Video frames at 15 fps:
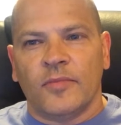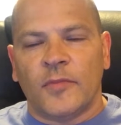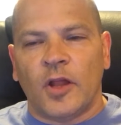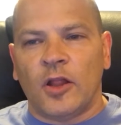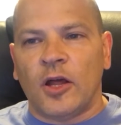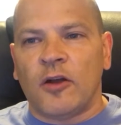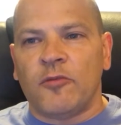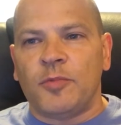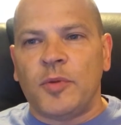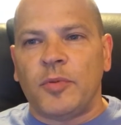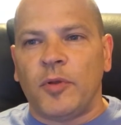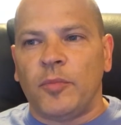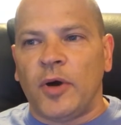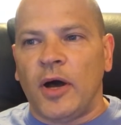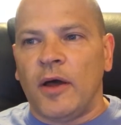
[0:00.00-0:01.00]
A lot of
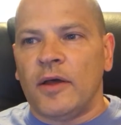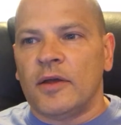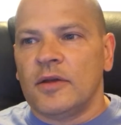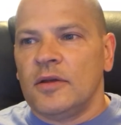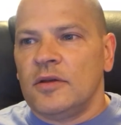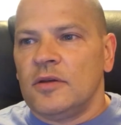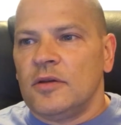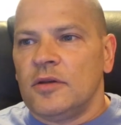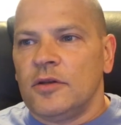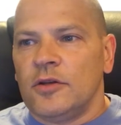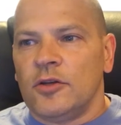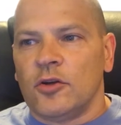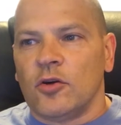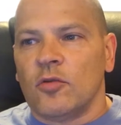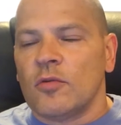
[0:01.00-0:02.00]
people buy,
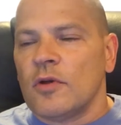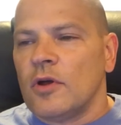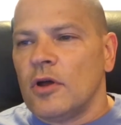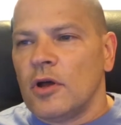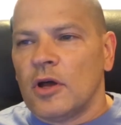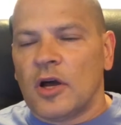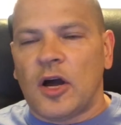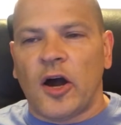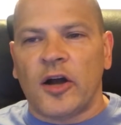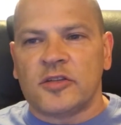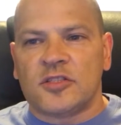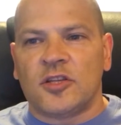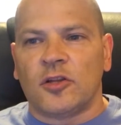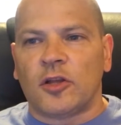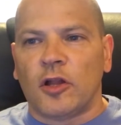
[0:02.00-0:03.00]

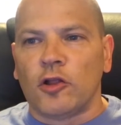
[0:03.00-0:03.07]
cars that are